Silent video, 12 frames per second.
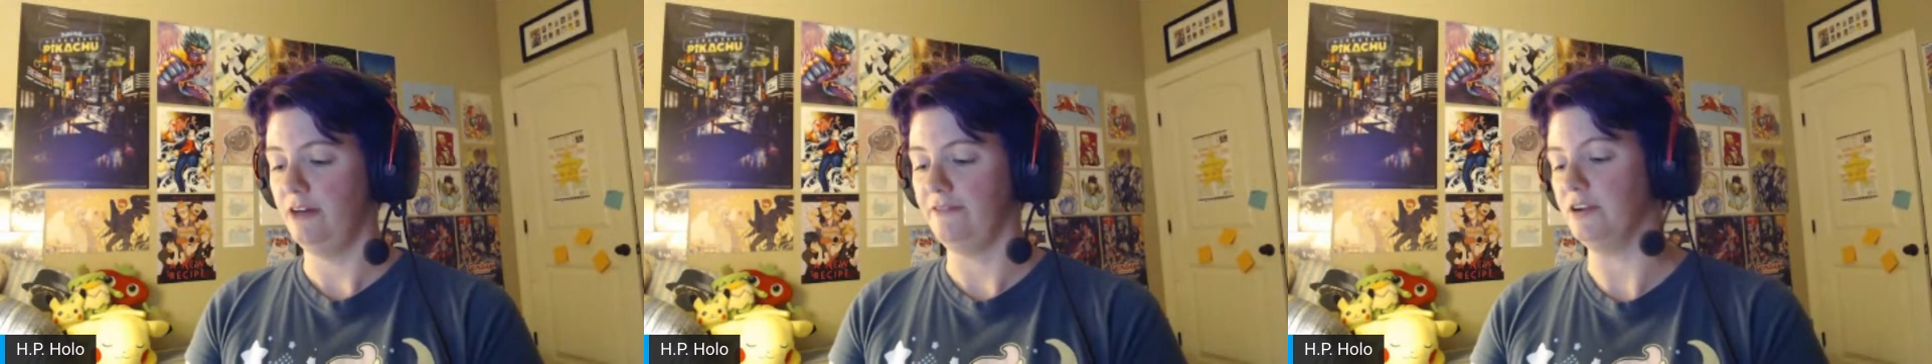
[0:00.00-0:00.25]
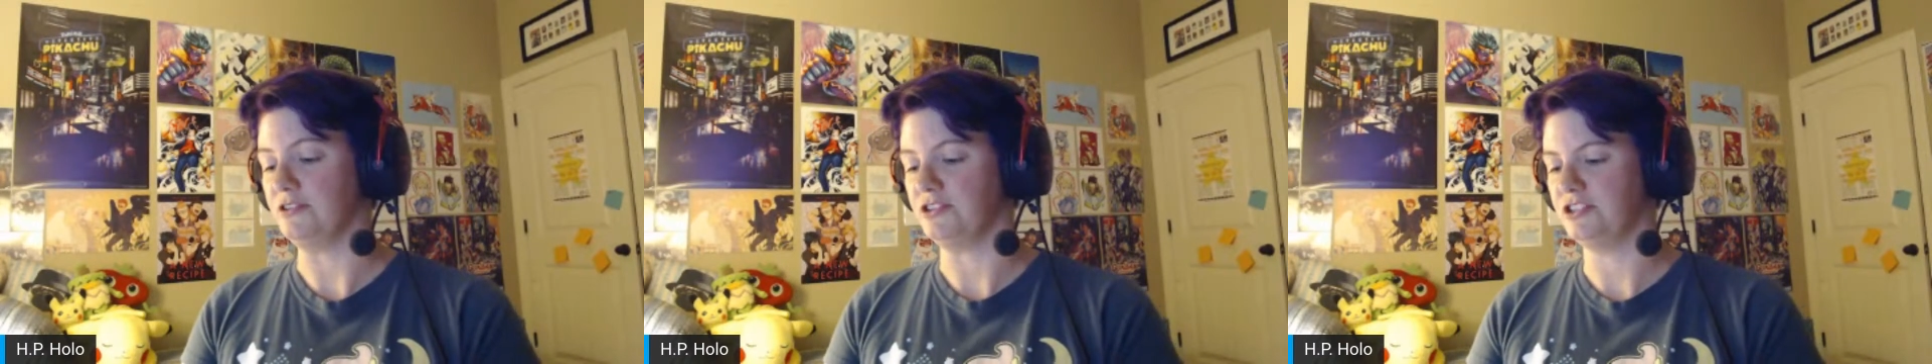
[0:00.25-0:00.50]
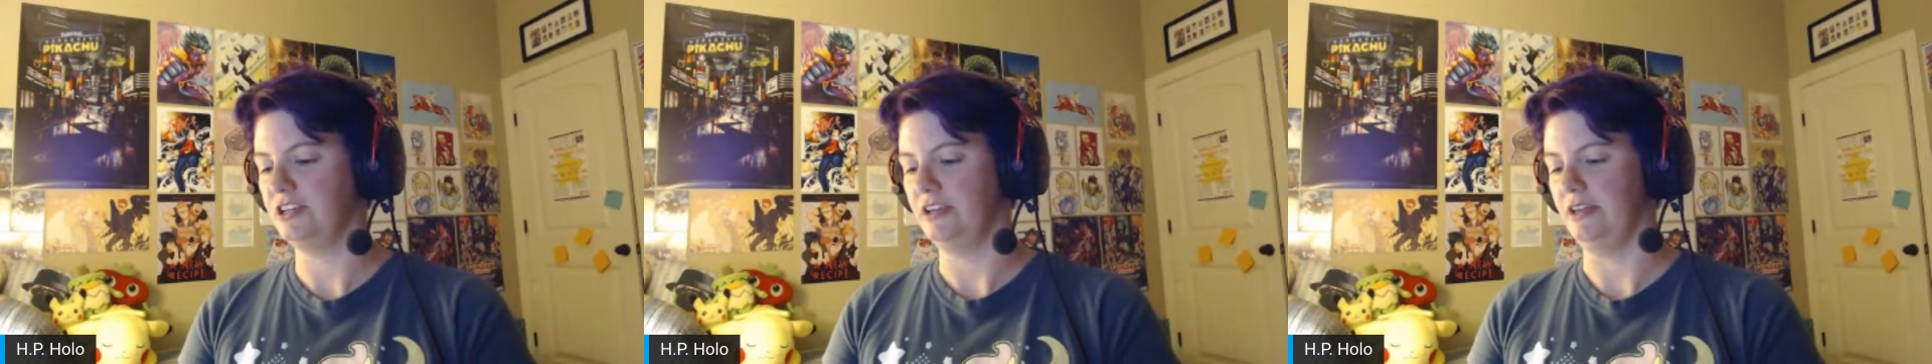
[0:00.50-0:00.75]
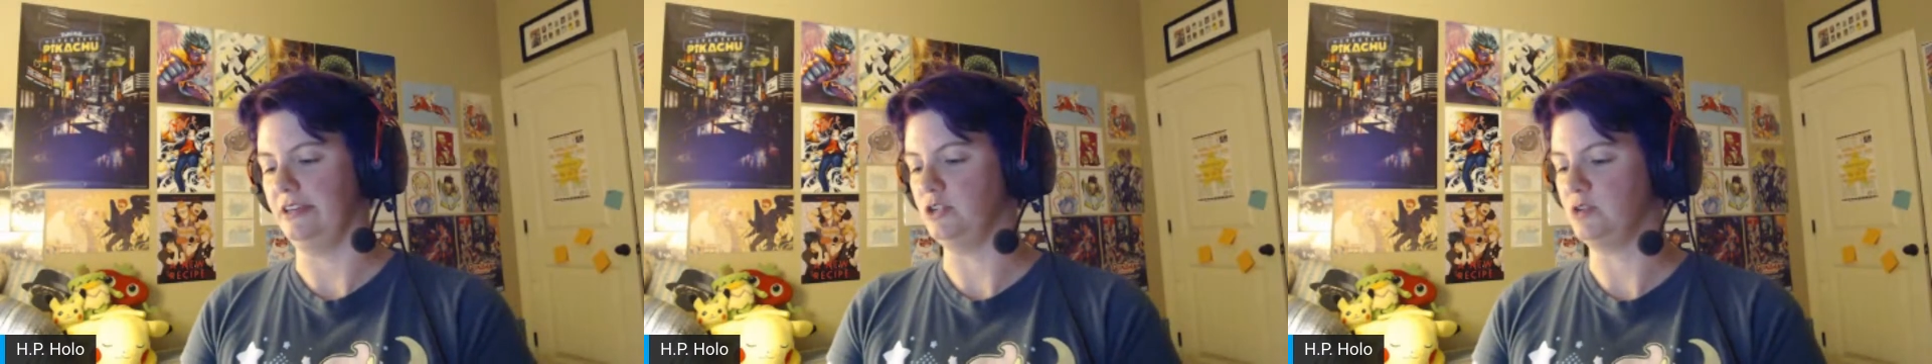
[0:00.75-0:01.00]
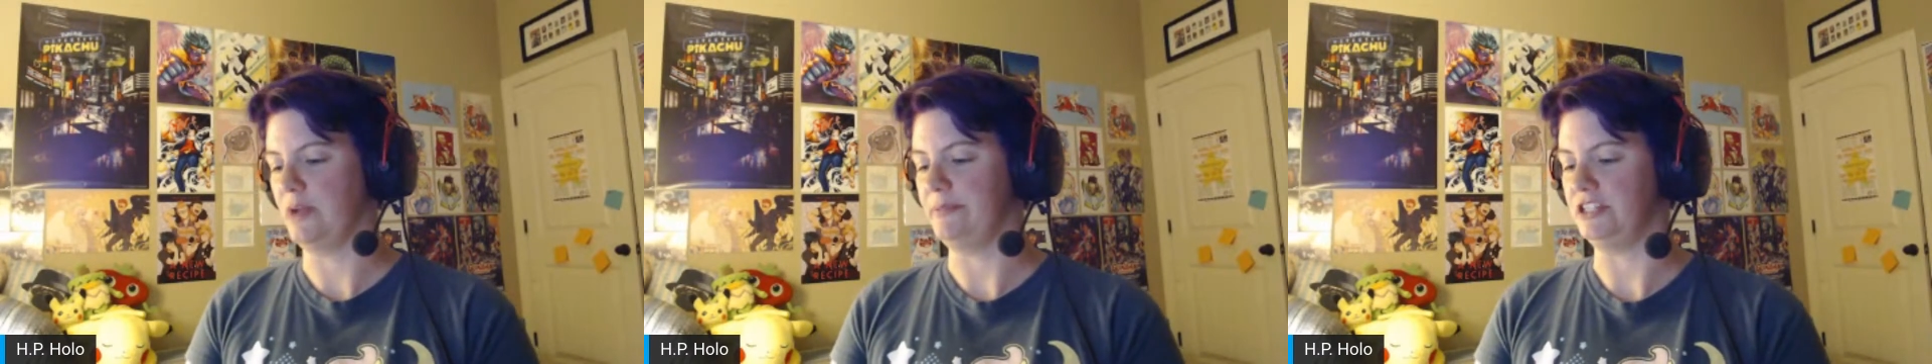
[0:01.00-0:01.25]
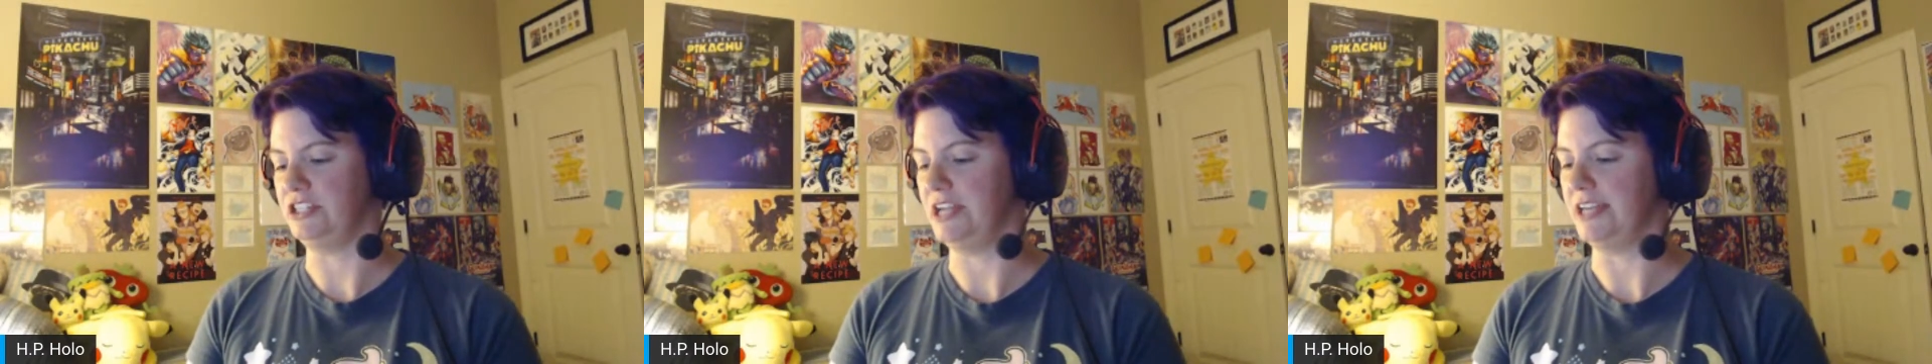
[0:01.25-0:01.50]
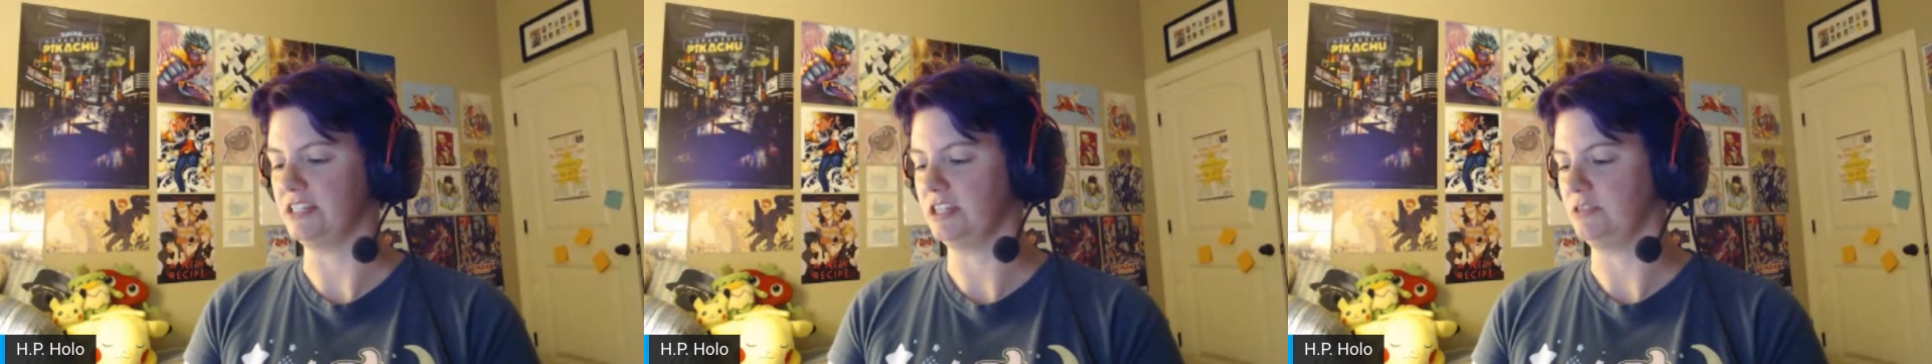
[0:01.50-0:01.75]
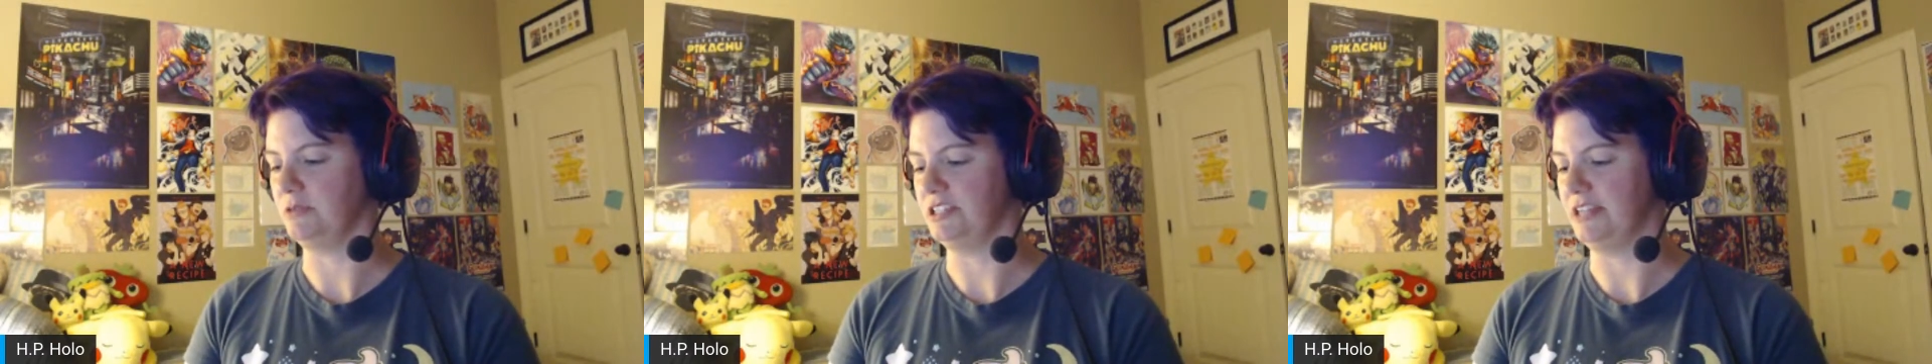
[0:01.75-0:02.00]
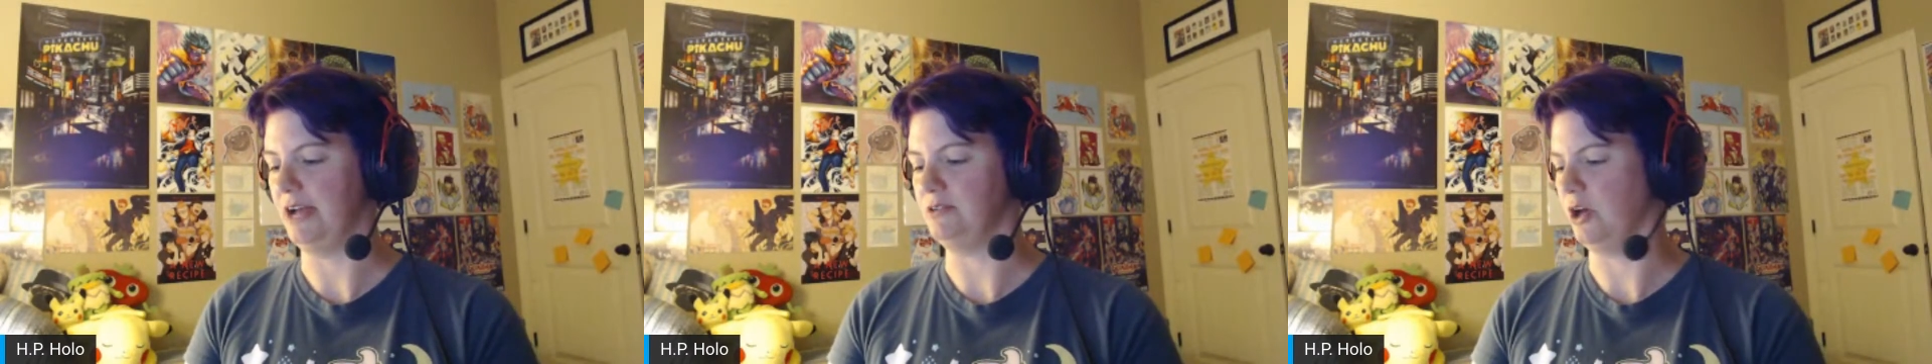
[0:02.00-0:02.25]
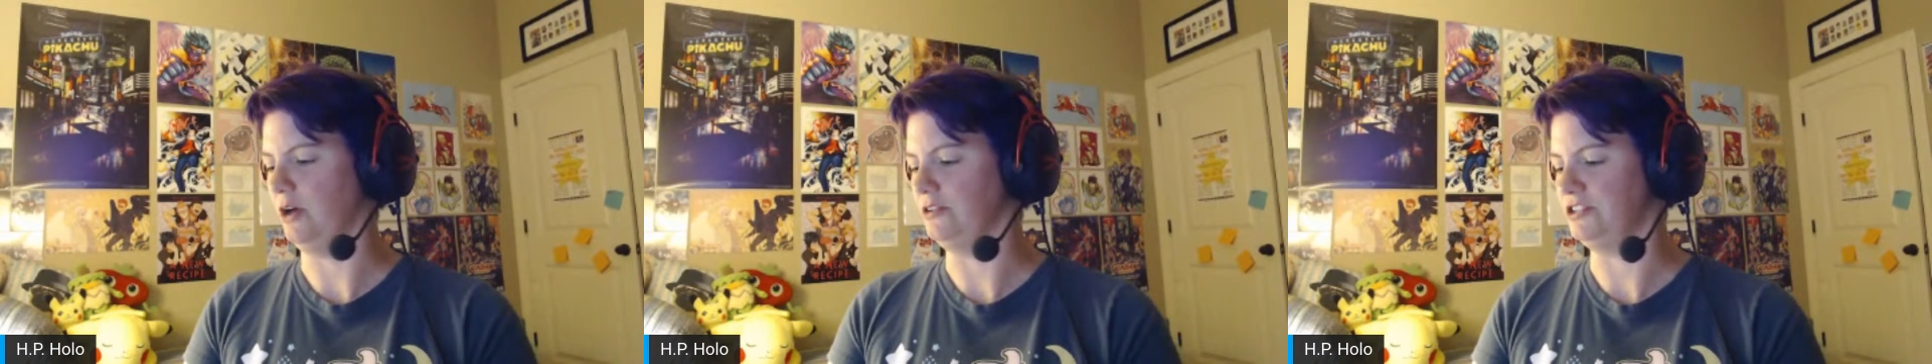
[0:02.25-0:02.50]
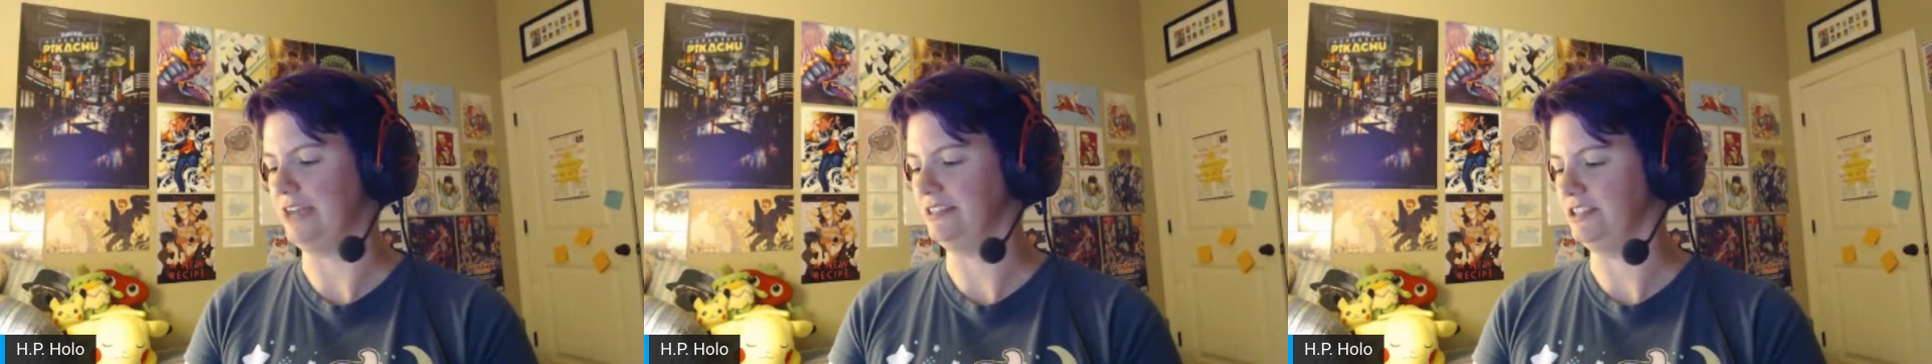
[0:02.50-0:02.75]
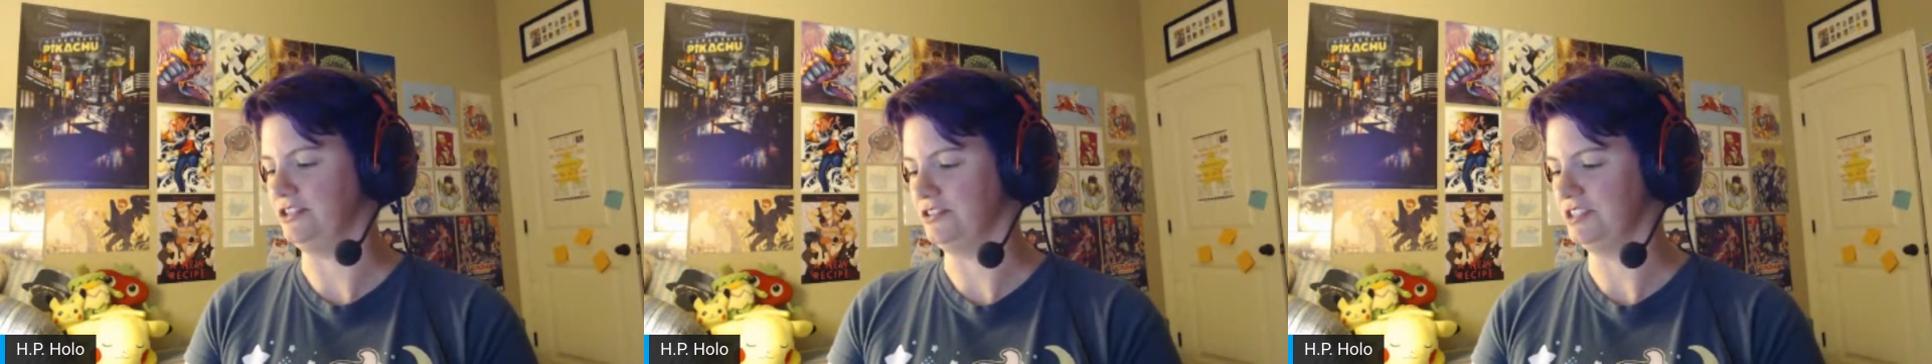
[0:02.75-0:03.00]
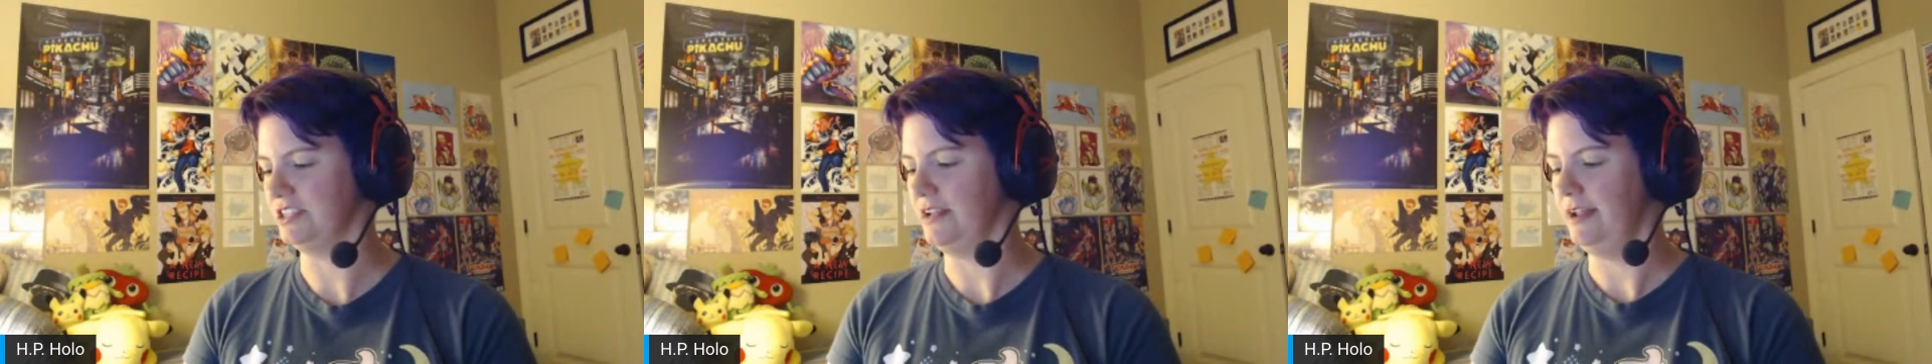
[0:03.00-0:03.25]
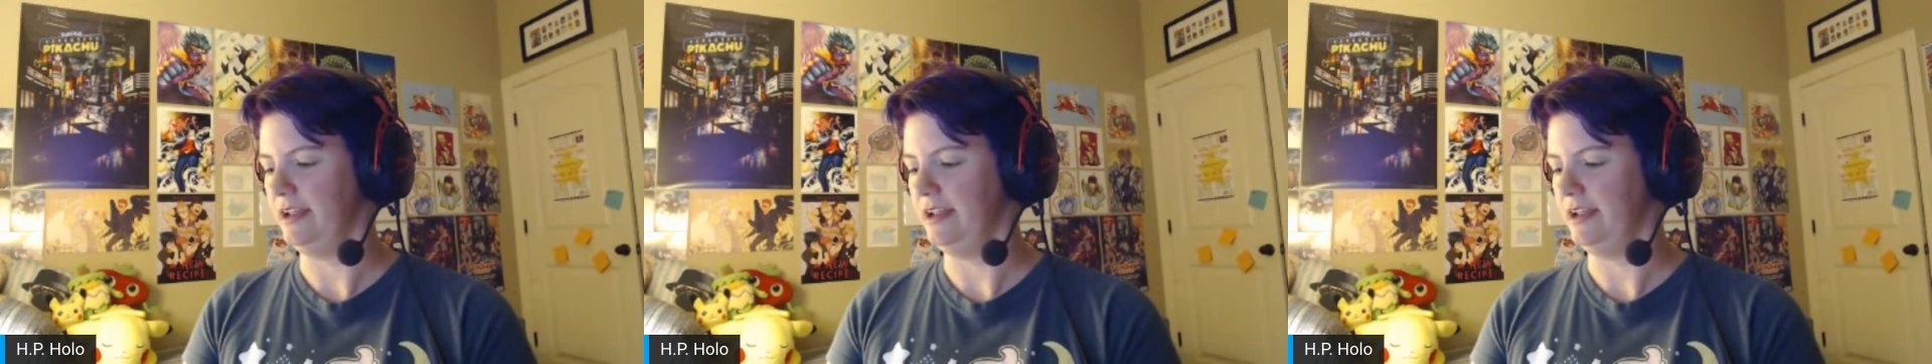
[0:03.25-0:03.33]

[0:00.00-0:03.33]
First, an intrepid chest thrust out to all challengers.